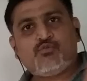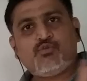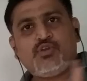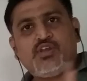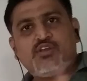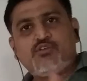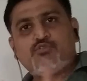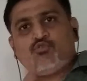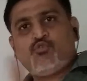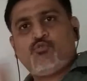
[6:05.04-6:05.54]

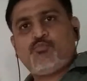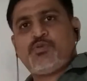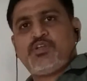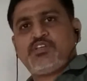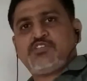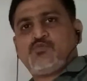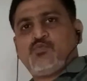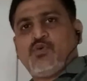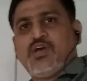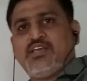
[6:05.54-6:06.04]
doing 2
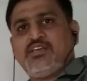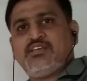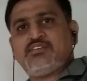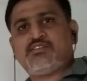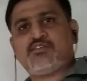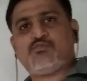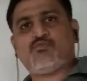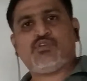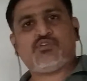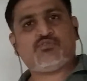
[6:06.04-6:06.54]
plus 5
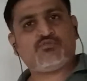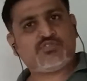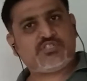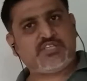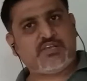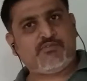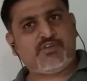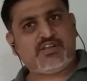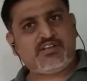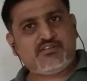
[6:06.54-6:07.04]
is equal to
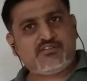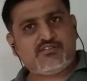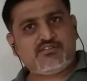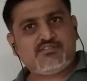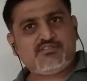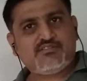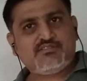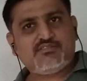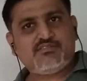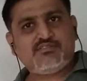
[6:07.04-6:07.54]

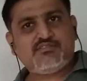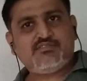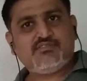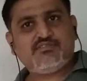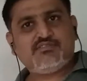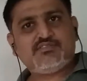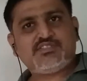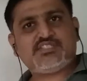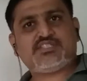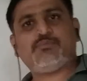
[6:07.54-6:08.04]
7.
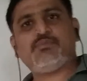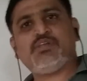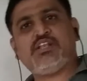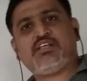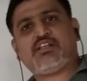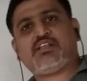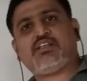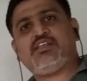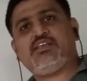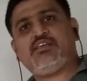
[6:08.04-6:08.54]

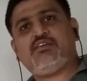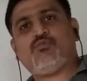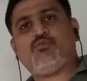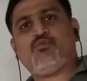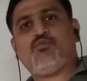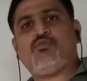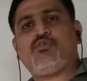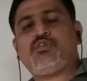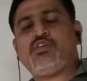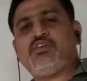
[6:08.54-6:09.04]
Similarly,
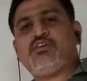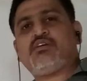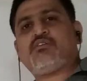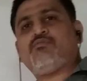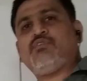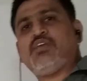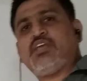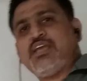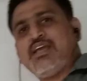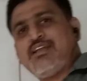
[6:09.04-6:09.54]
over here
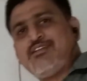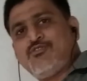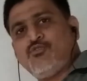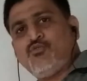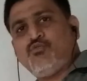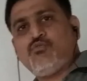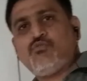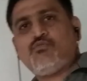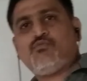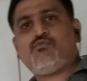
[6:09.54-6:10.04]
we can
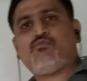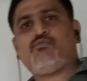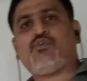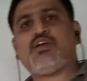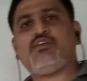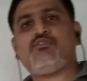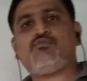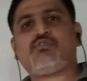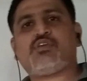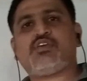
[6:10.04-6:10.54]
do
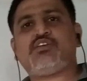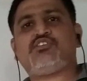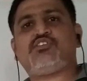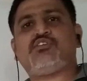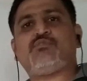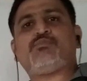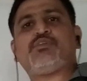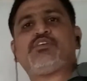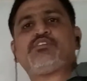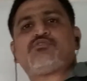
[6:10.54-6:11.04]
5
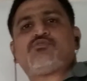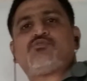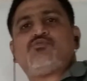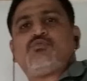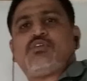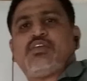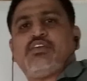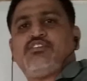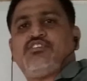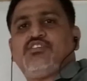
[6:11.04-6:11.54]
kg plus 2
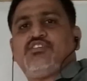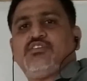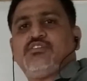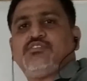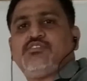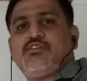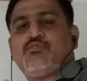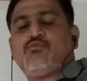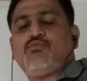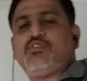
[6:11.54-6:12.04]
kg
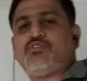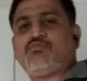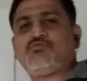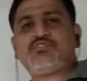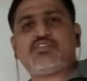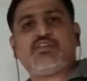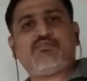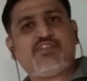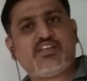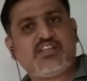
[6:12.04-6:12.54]
is equal to
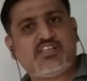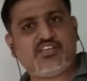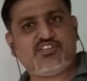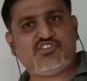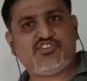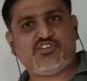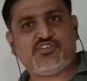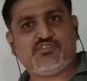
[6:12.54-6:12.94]
7 kg.